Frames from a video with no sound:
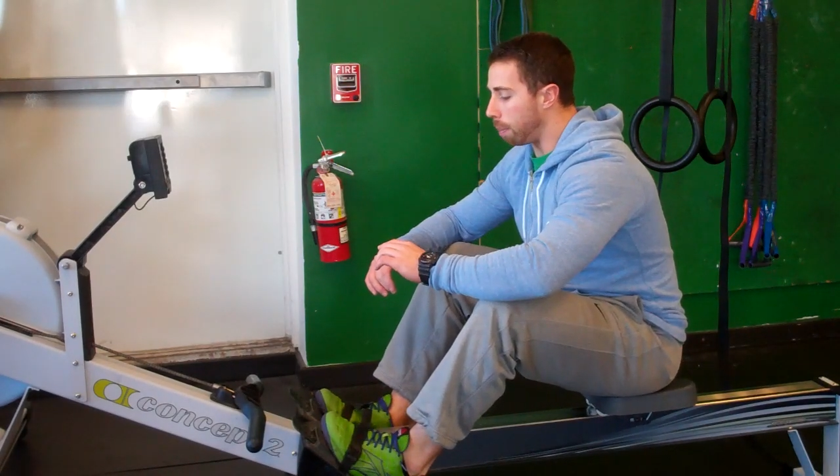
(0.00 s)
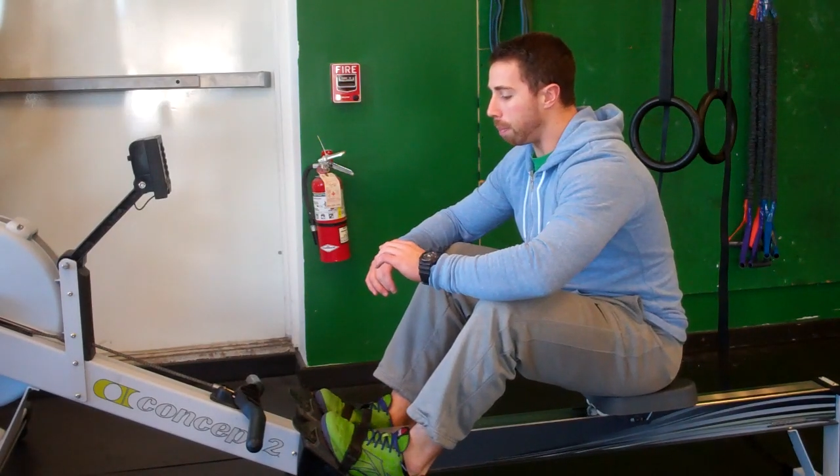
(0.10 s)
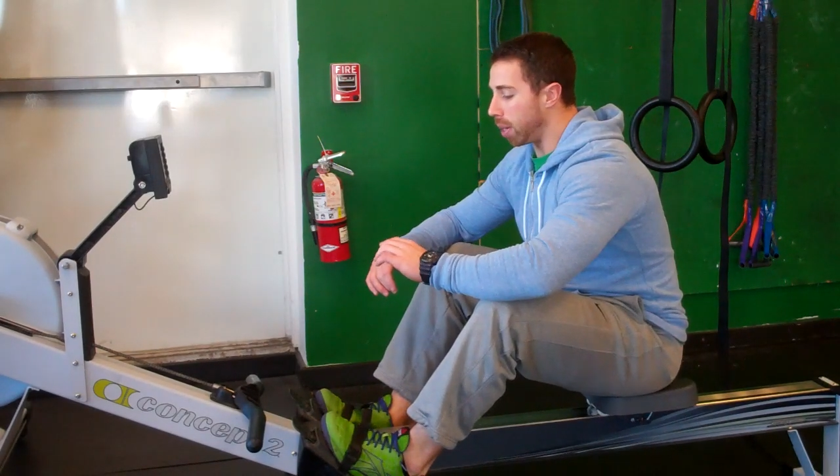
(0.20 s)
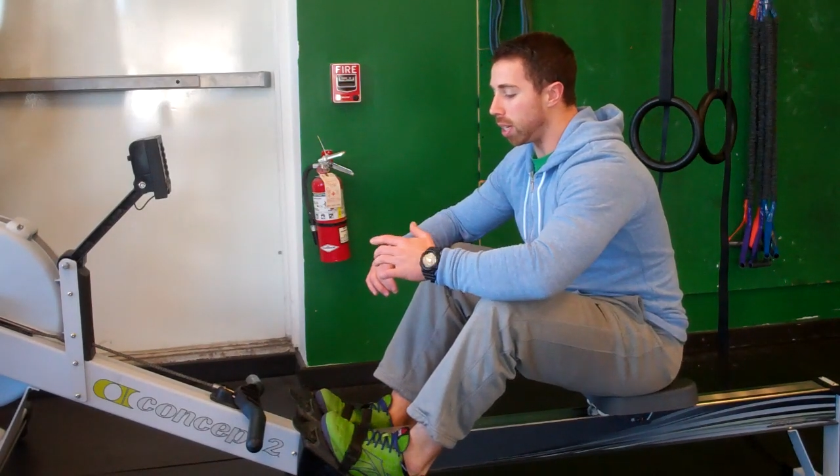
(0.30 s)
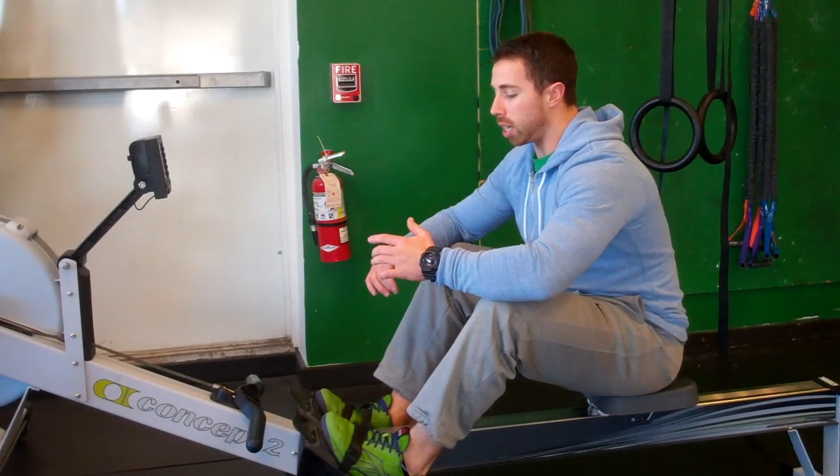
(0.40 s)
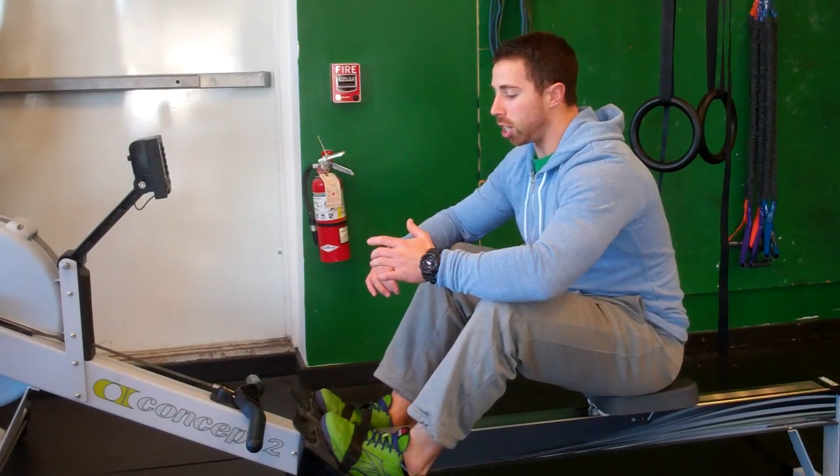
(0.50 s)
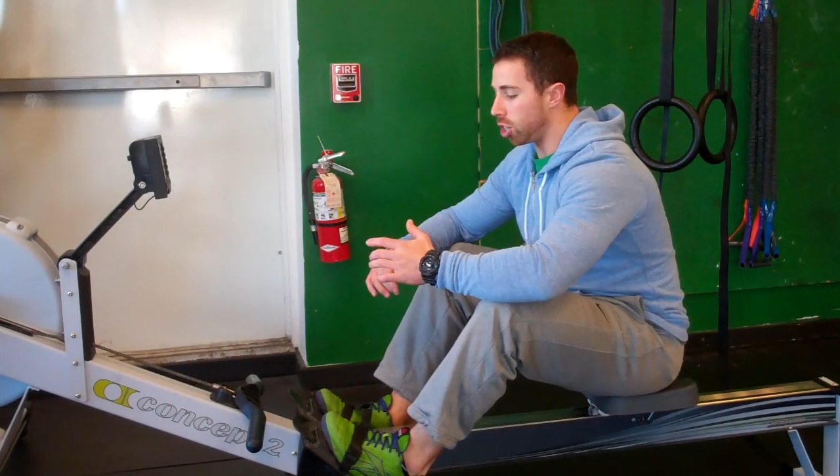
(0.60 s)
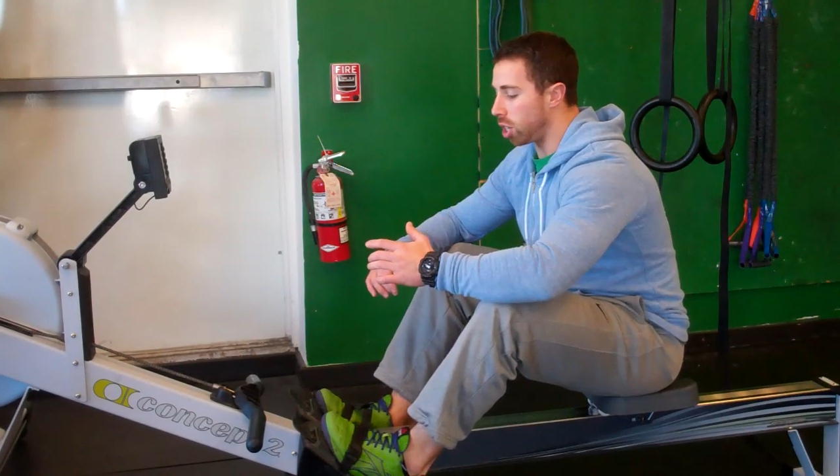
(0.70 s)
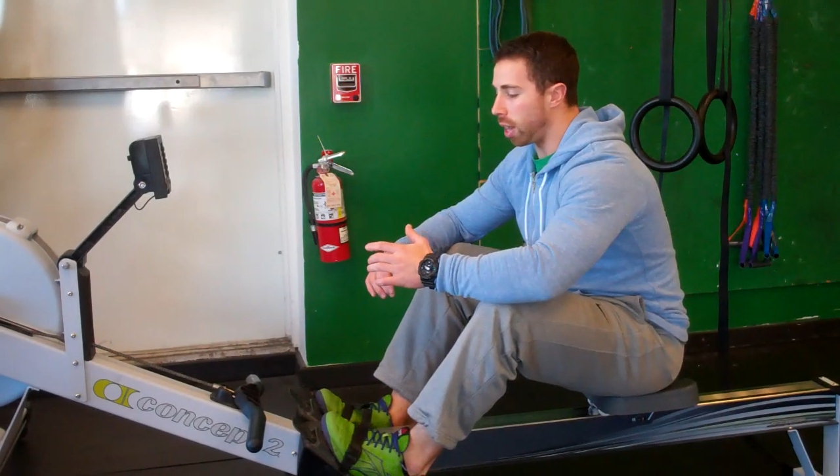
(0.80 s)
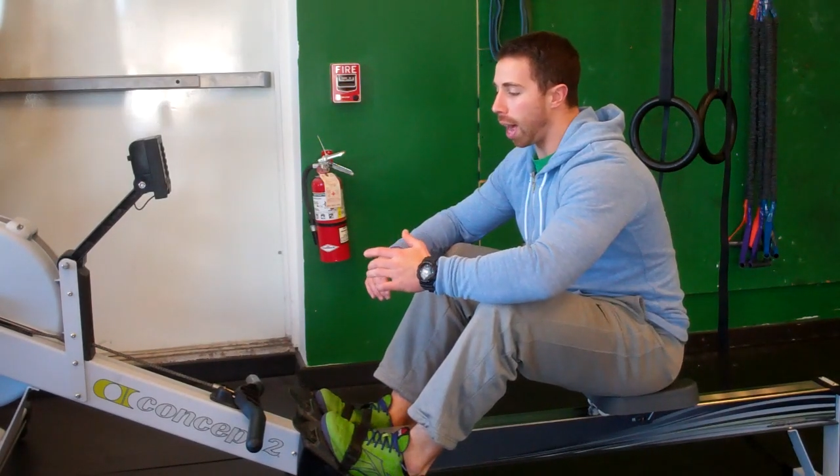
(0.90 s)
But in
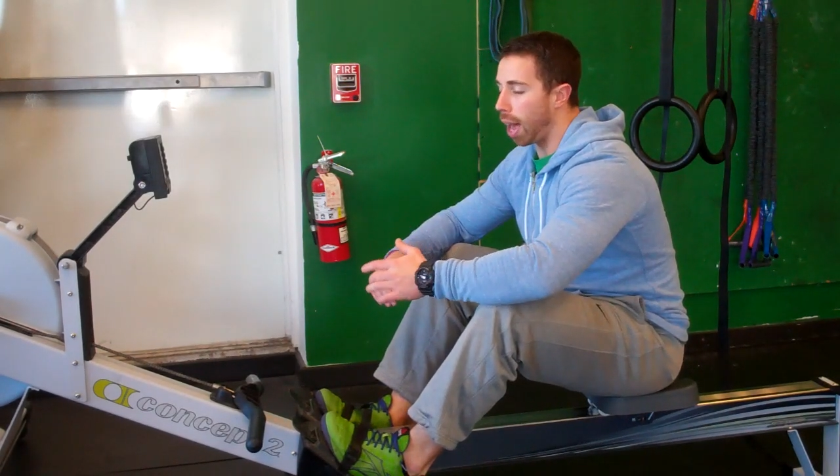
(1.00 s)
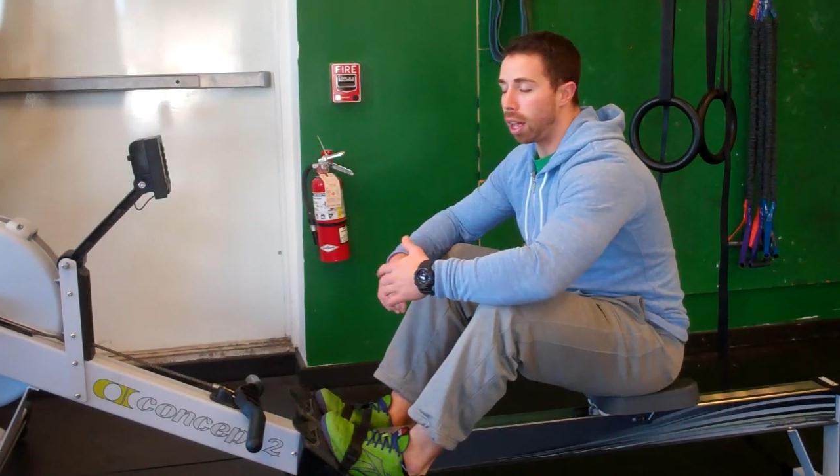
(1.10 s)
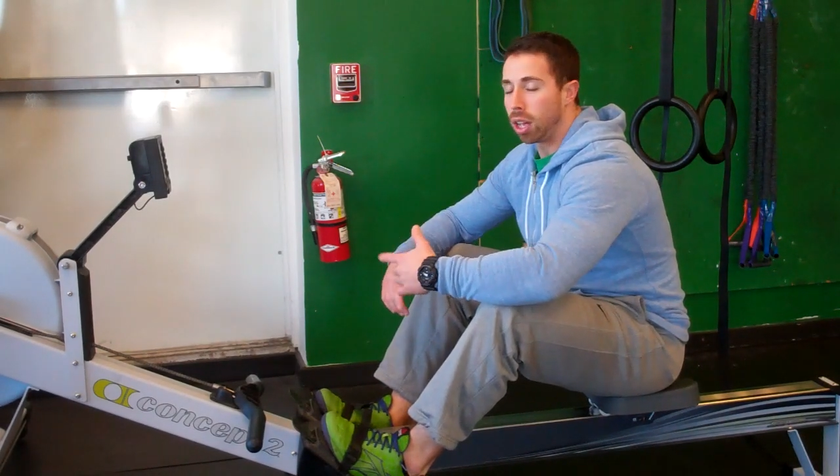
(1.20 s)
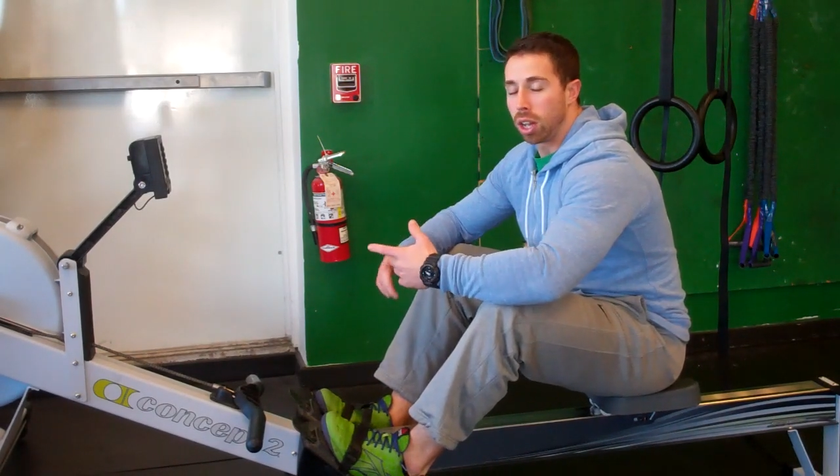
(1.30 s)
addition to that,